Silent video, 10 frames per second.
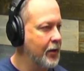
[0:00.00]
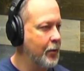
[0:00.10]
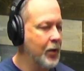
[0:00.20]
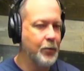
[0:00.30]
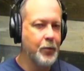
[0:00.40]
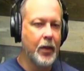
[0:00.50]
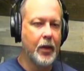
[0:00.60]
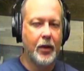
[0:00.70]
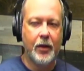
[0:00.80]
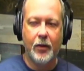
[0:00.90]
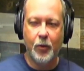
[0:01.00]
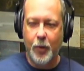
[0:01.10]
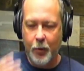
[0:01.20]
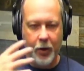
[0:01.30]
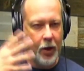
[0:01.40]
I mean, there are
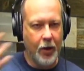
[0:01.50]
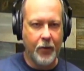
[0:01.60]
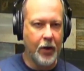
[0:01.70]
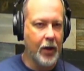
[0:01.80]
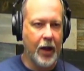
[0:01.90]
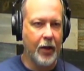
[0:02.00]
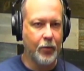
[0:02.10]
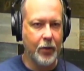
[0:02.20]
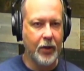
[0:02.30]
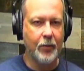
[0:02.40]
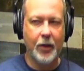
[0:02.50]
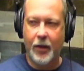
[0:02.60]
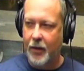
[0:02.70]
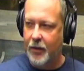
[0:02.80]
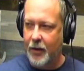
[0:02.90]
people in all of our lives, and we think,
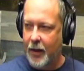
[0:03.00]
man,